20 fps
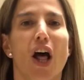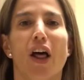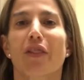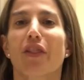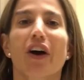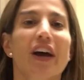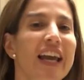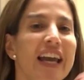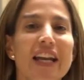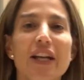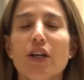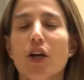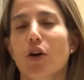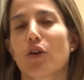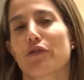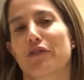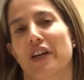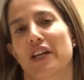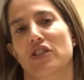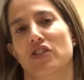the
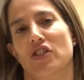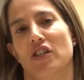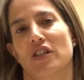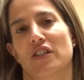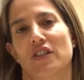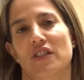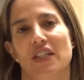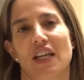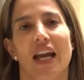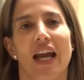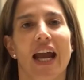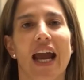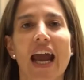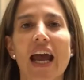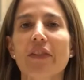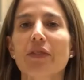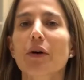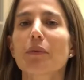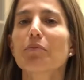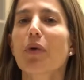innovations,
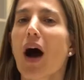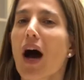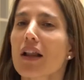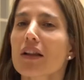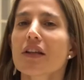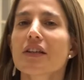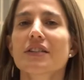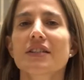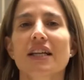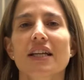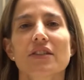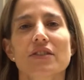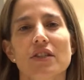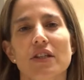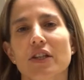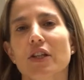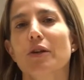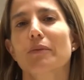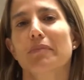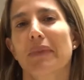and the policies
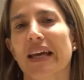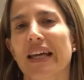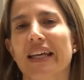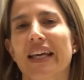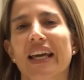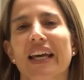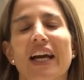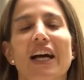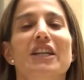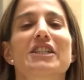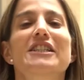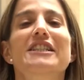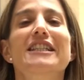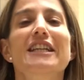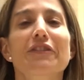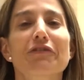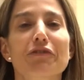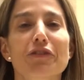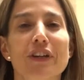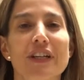that are making a
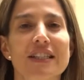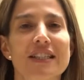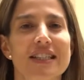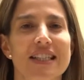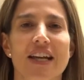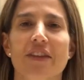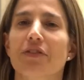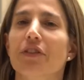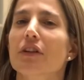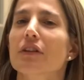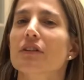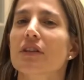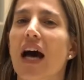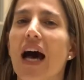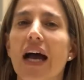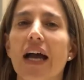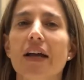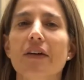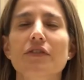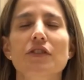difference in the
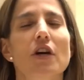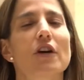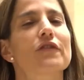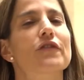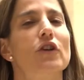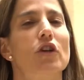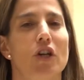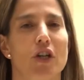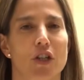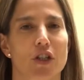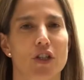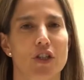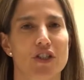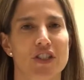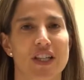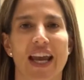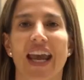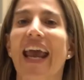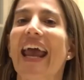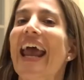lives of girls
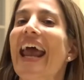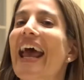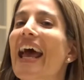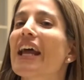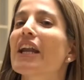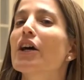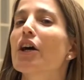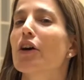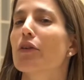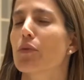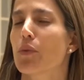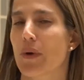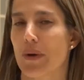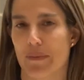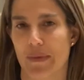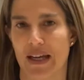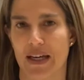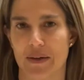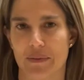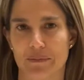and of
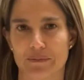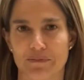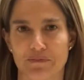women.